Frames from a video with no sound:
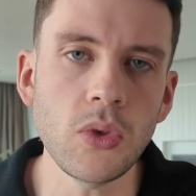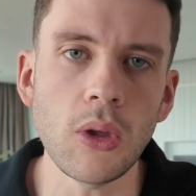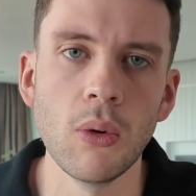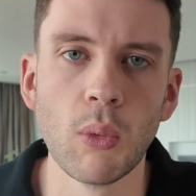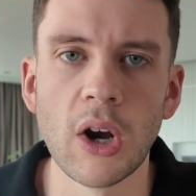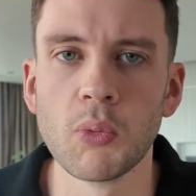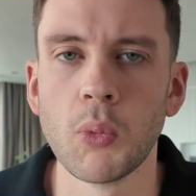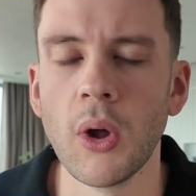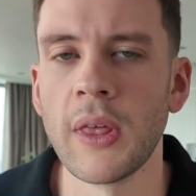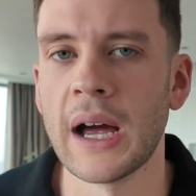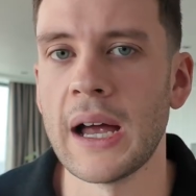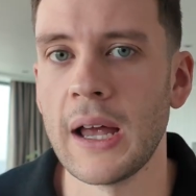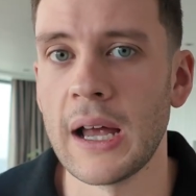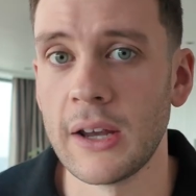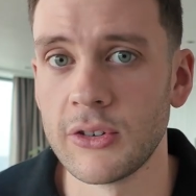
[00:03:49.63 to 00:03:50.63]
Whereas what
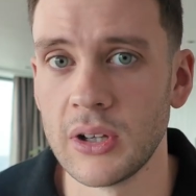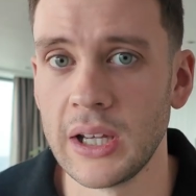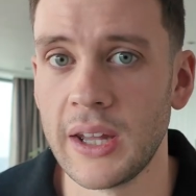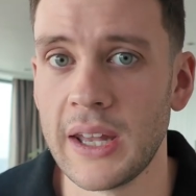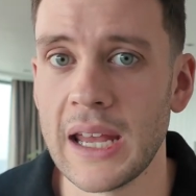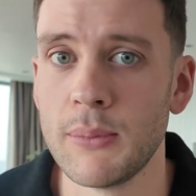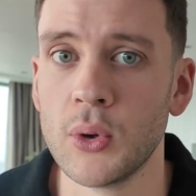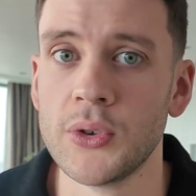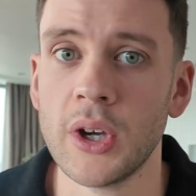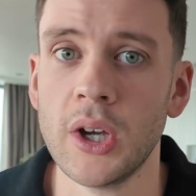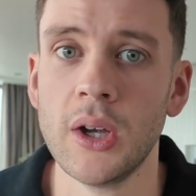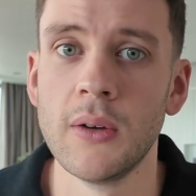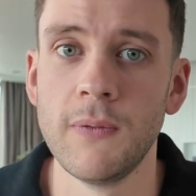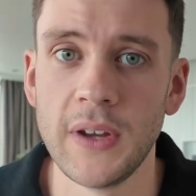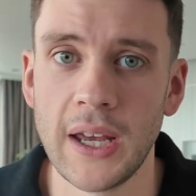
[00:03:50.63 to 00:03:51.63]
that actually enabled
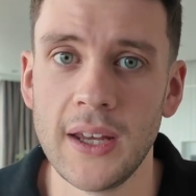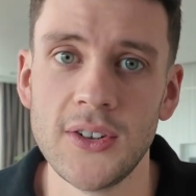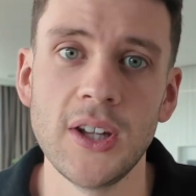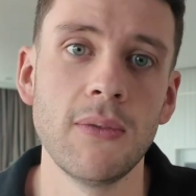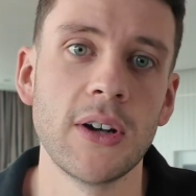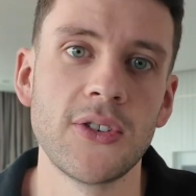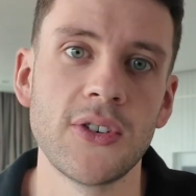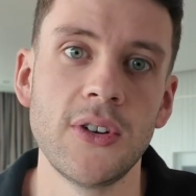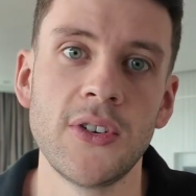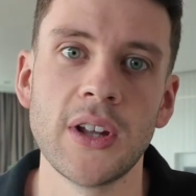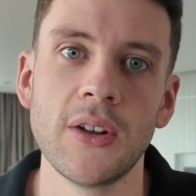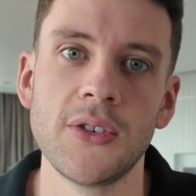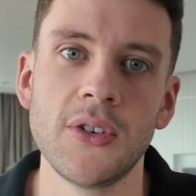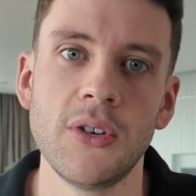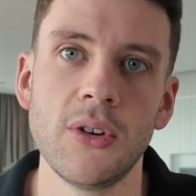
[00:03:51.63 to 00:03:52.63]
VAT registered
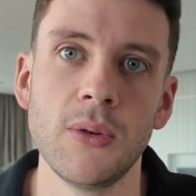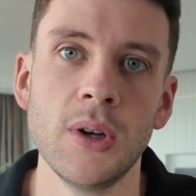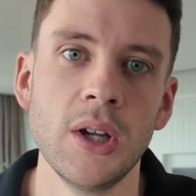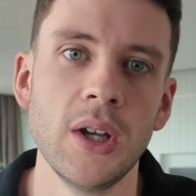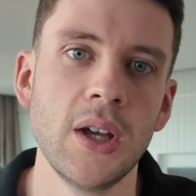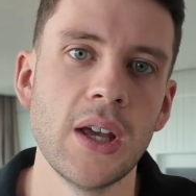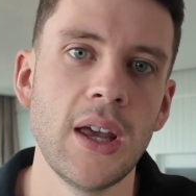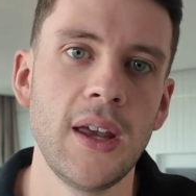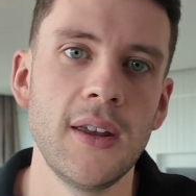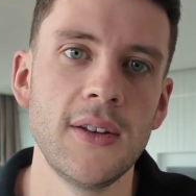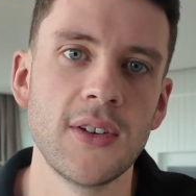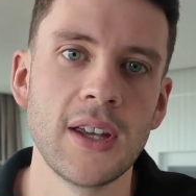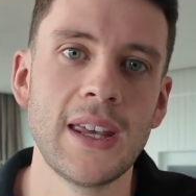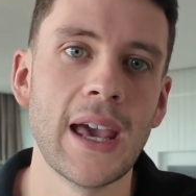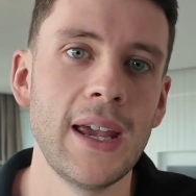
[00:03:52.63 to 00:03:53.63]
sellers to do is
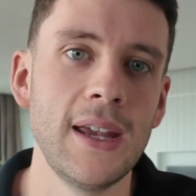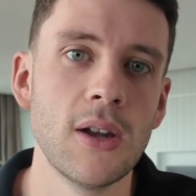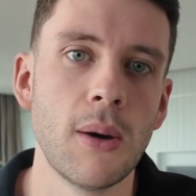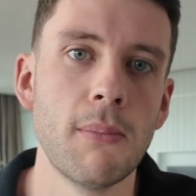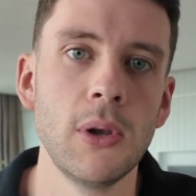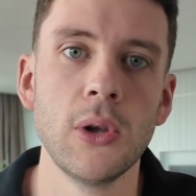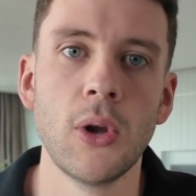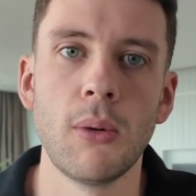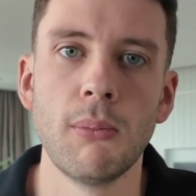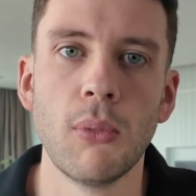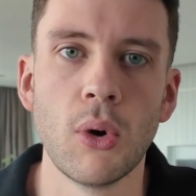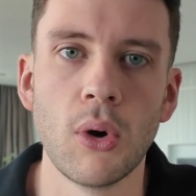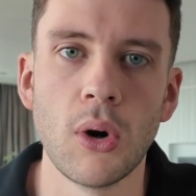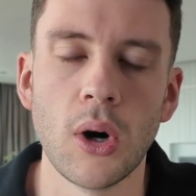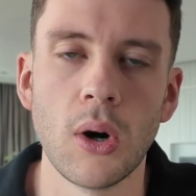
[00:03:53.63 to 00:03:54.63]
gain a lot
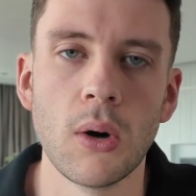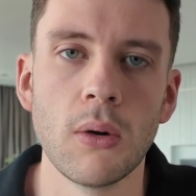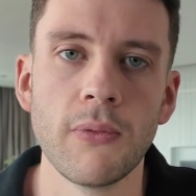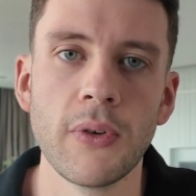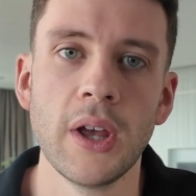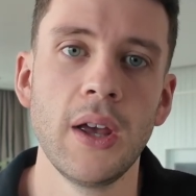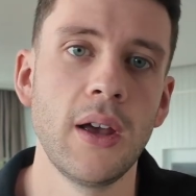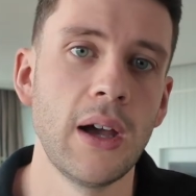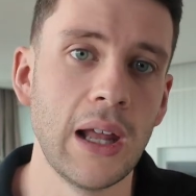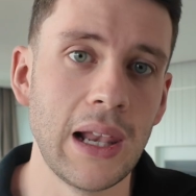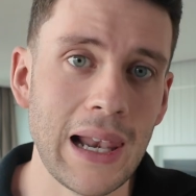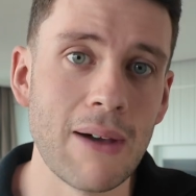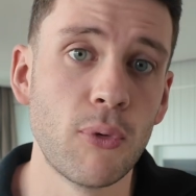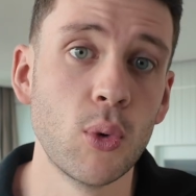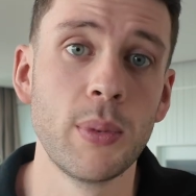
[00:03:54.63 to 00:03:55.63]
more of a
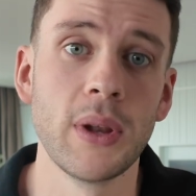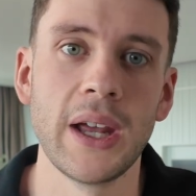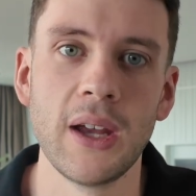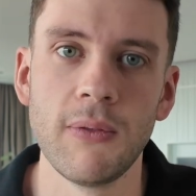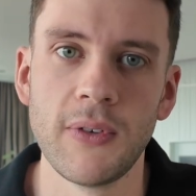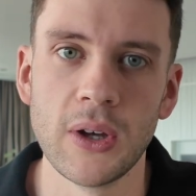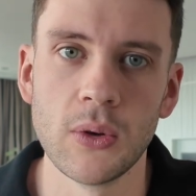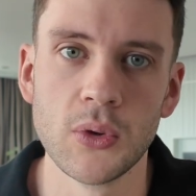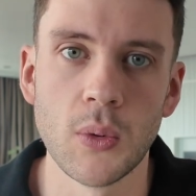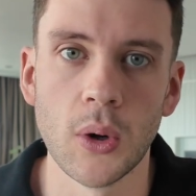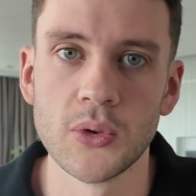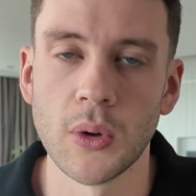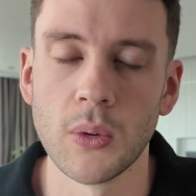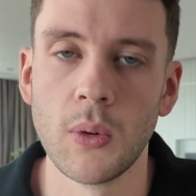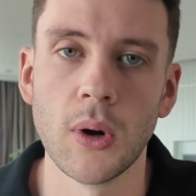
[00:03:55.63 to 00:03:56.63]
level playing field,
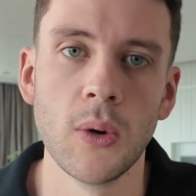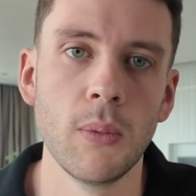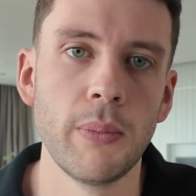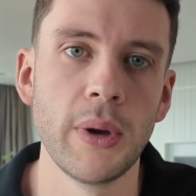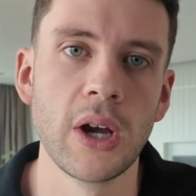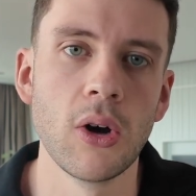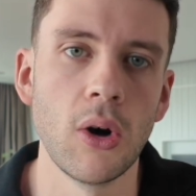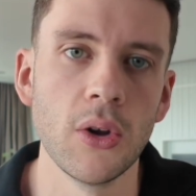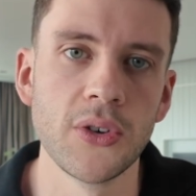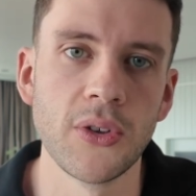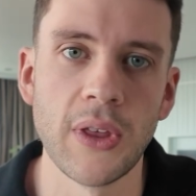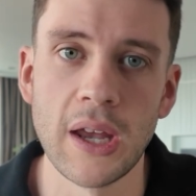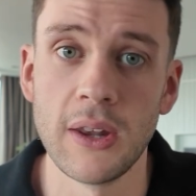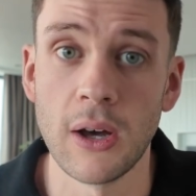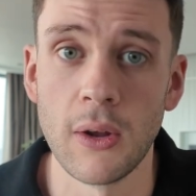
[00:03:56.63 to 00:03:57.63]
quote unquote, because
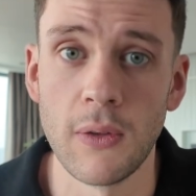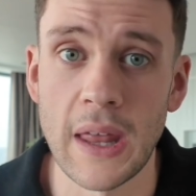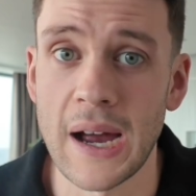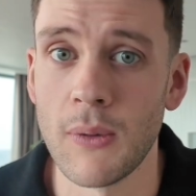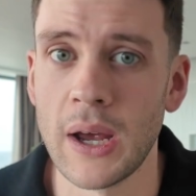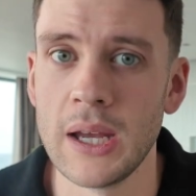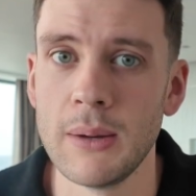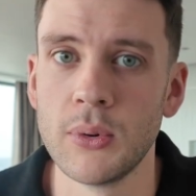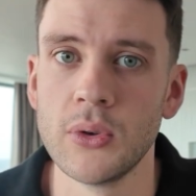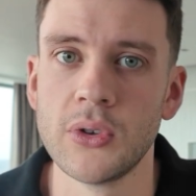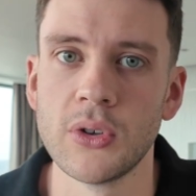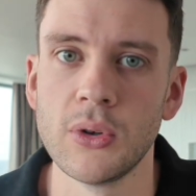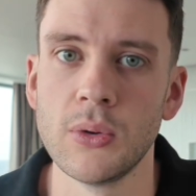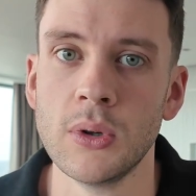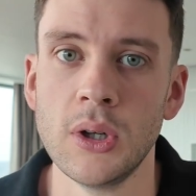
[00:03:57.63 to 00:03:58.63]
they are now able
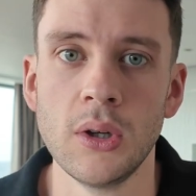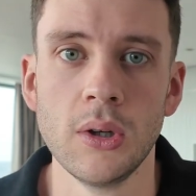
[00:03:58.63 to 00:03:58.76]
to